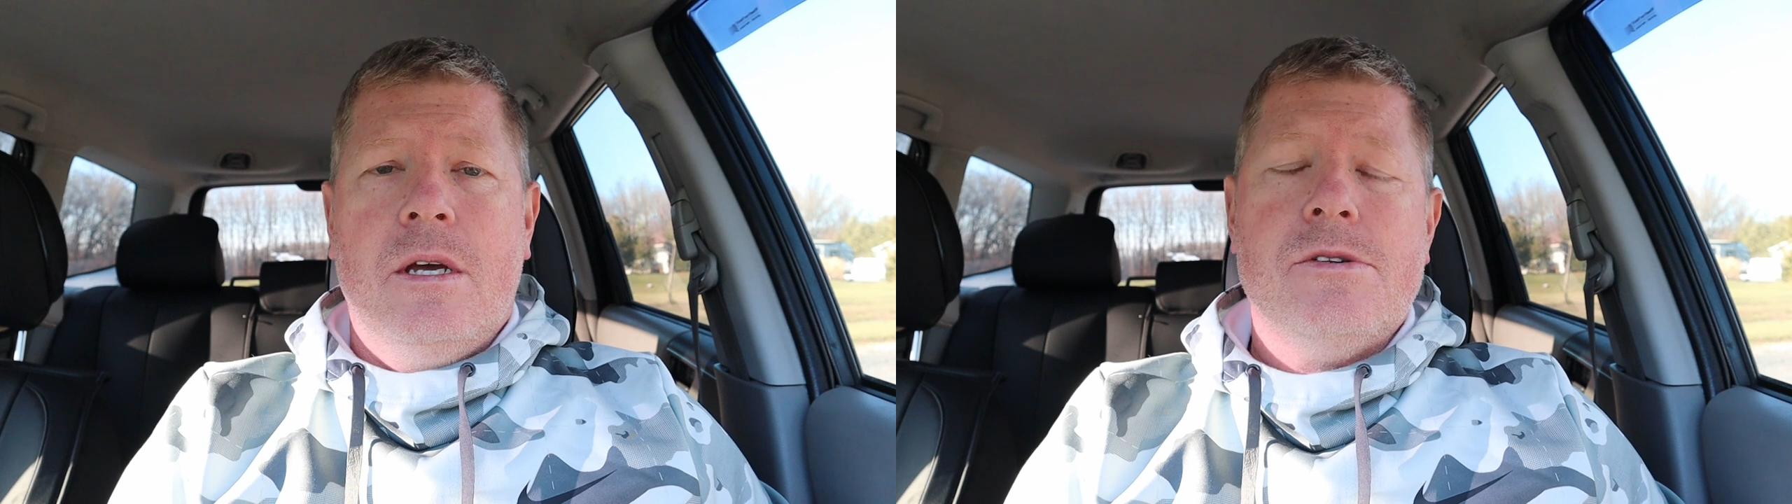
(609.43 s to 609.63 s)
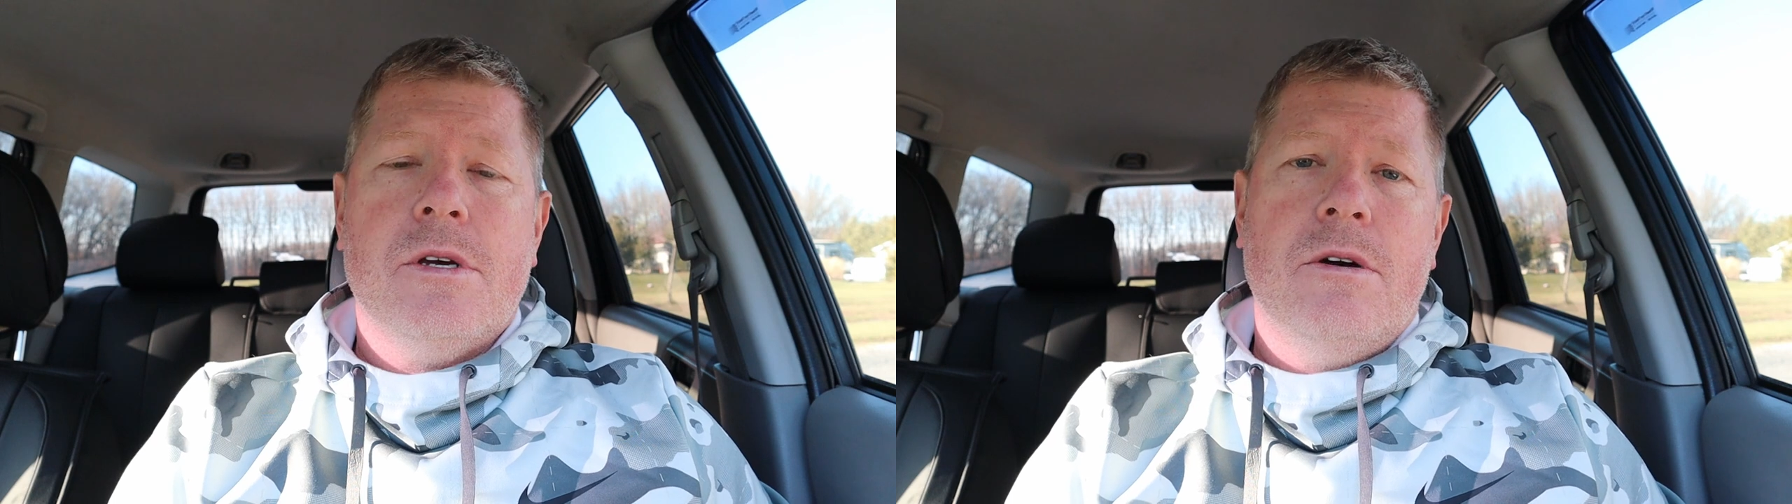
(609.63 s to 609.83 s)

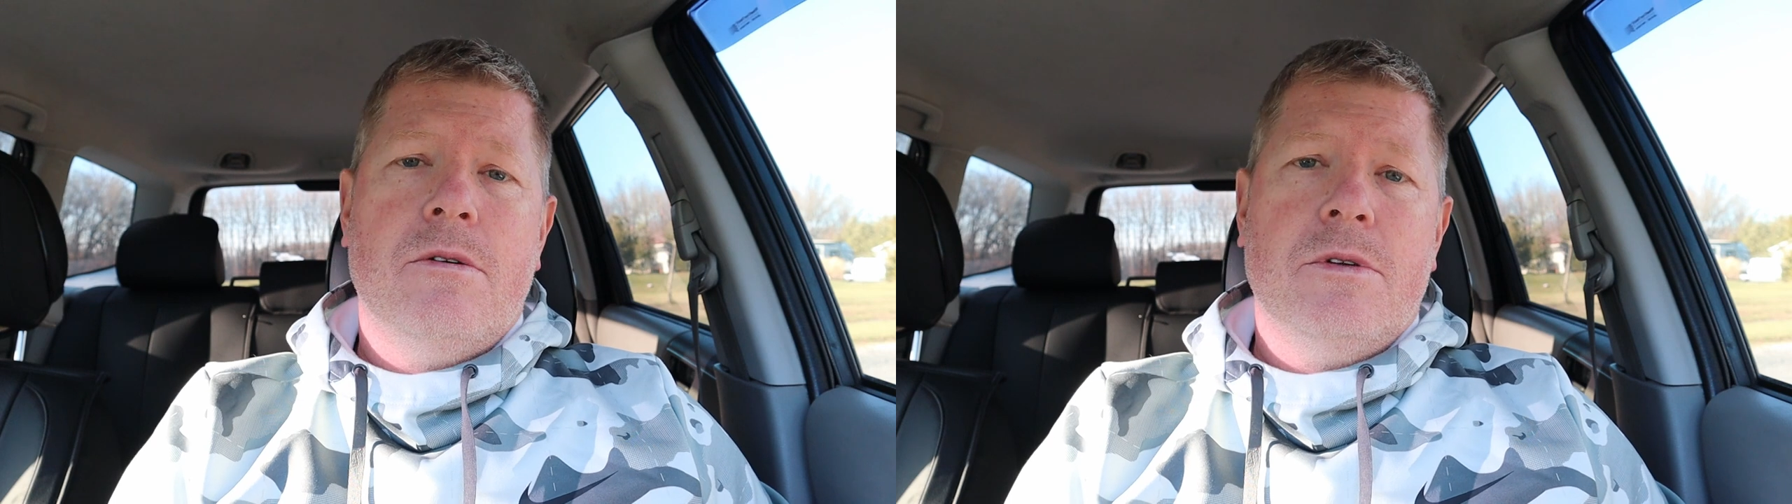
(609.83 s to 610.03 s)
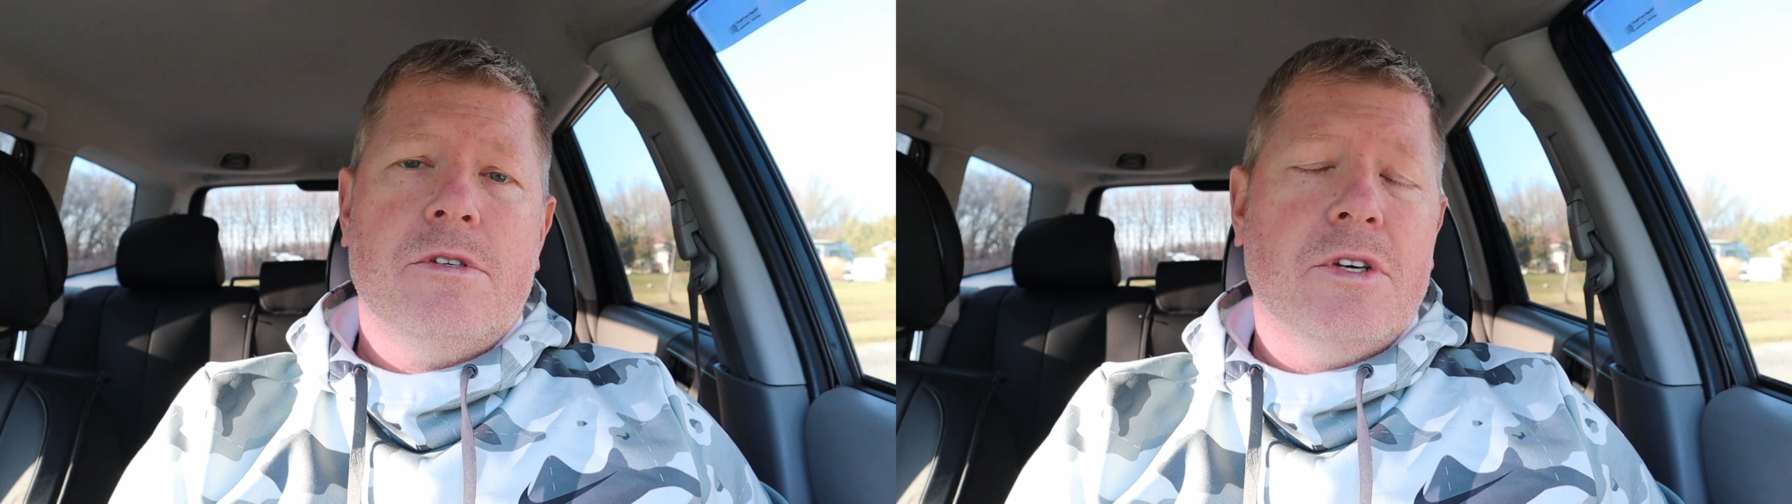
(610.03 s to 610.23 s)

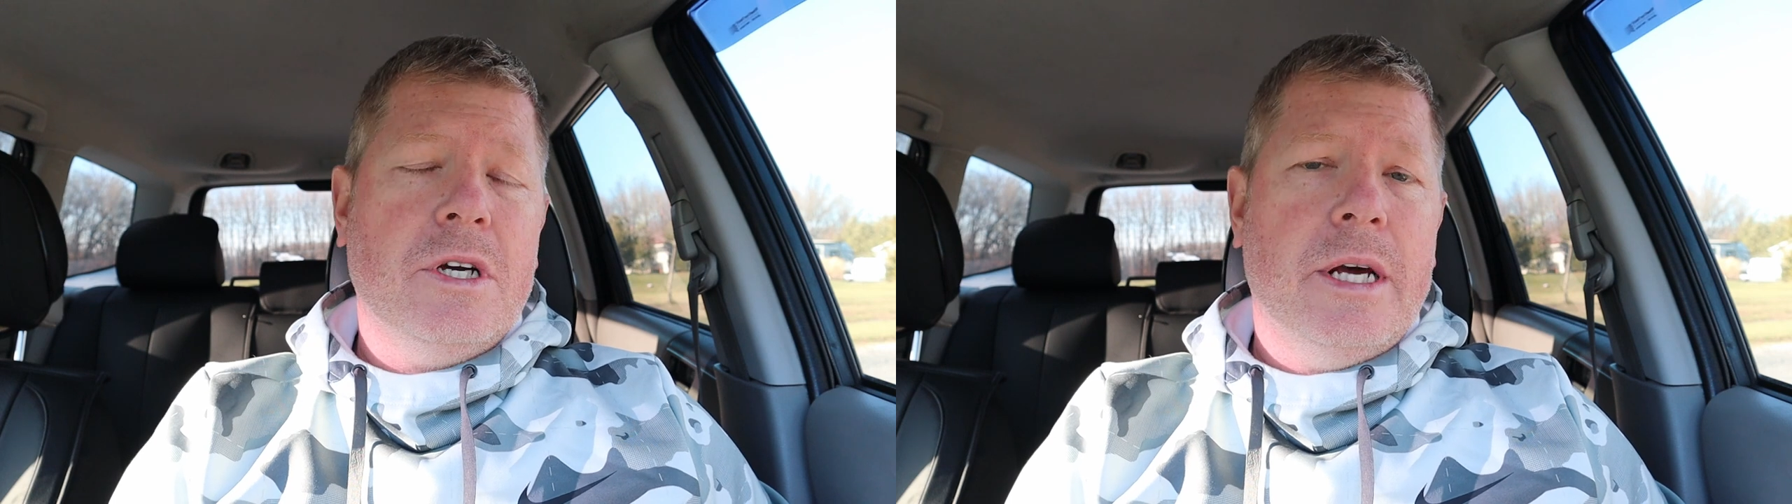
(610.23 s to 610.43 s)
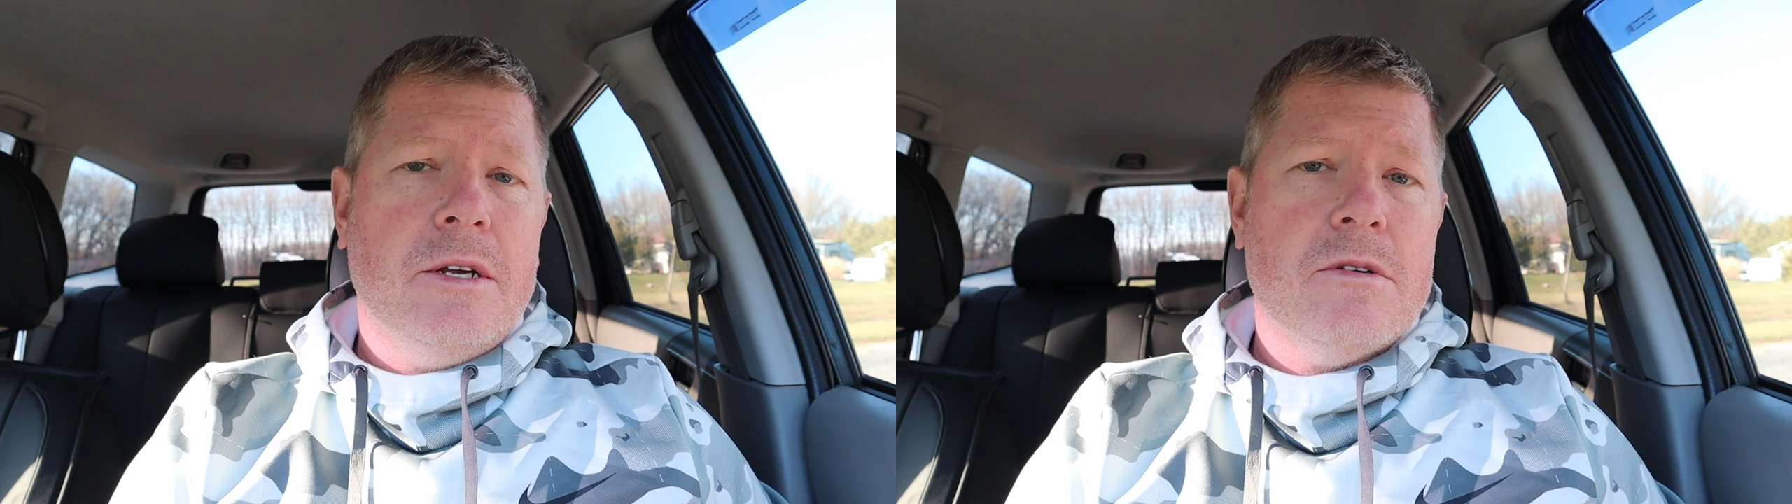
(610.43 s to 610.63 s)
So this is a
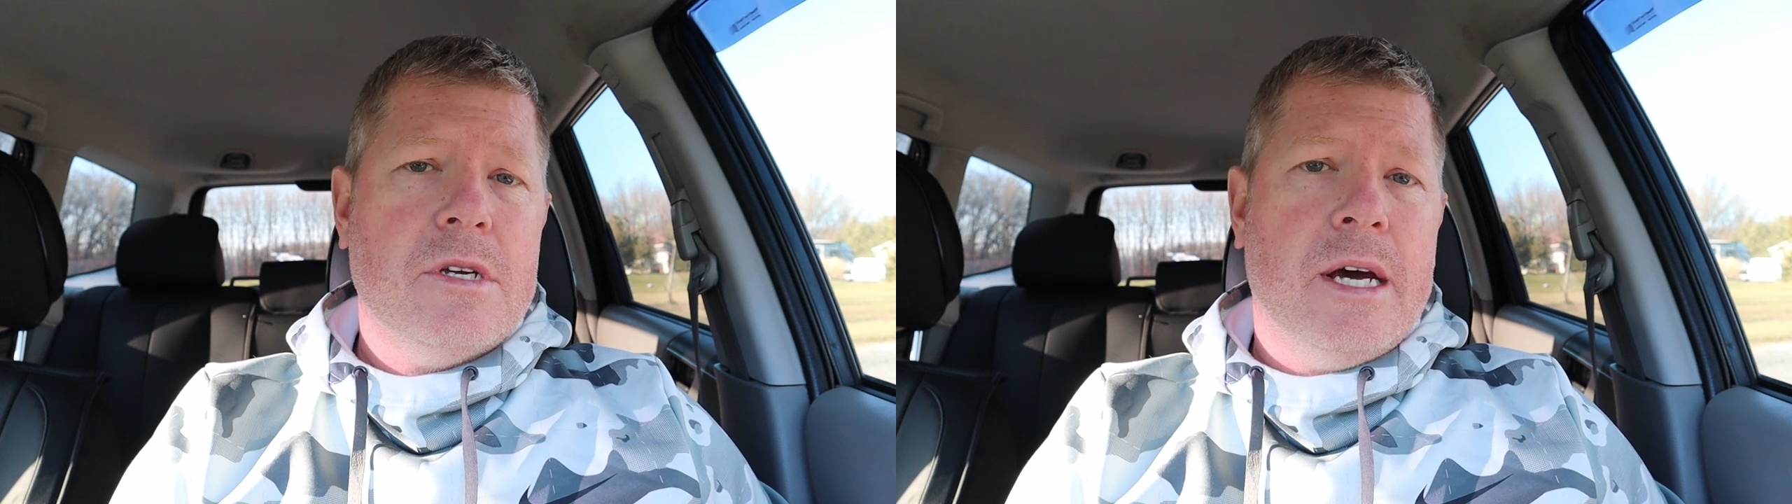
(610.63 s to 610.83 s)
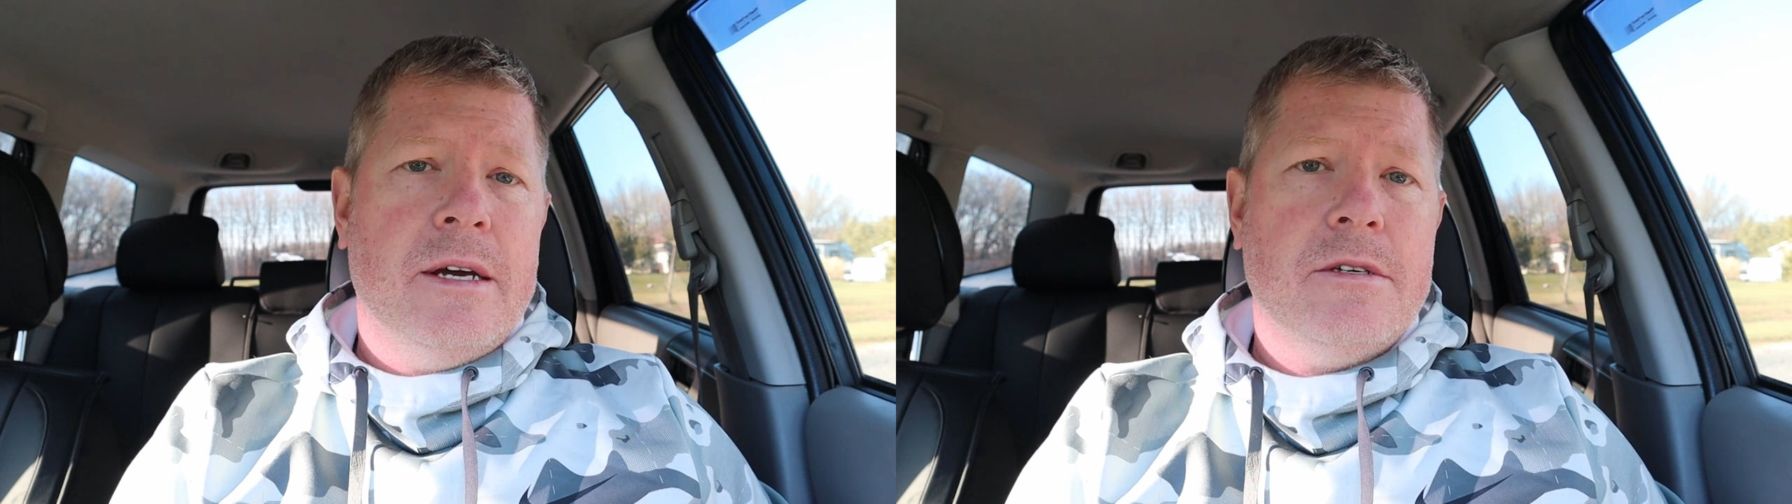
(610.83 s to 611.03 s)
good
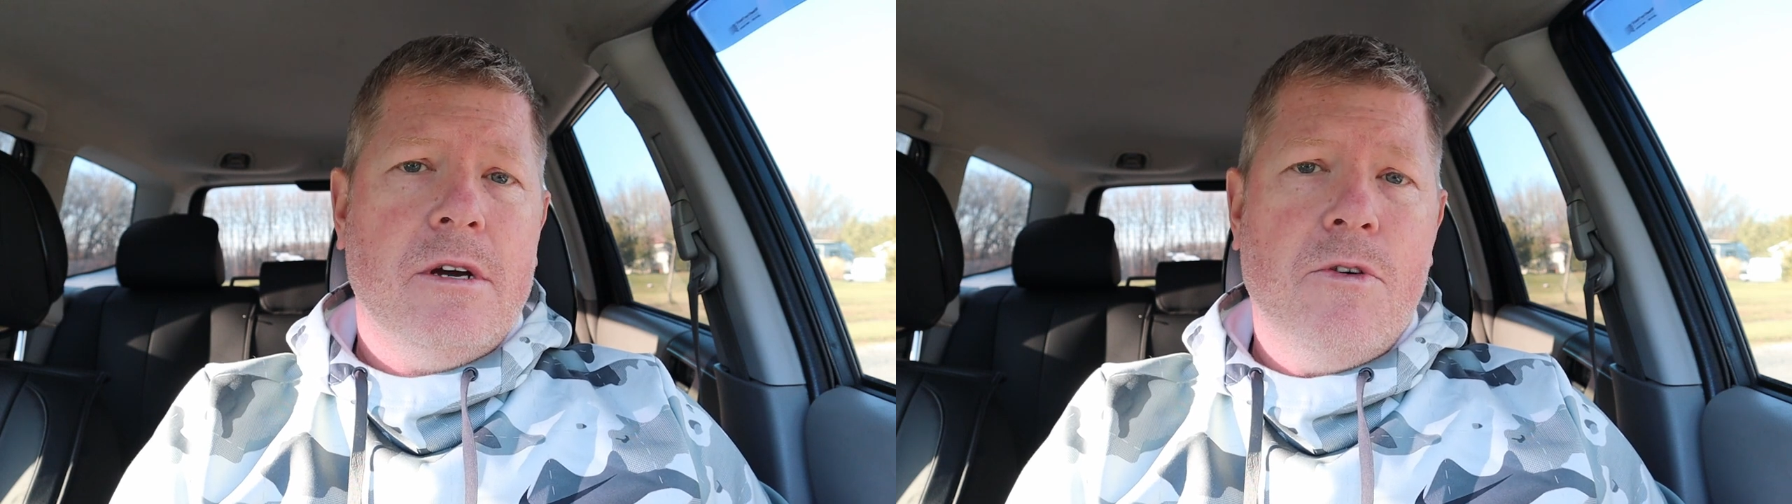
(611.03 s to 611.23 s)
exercise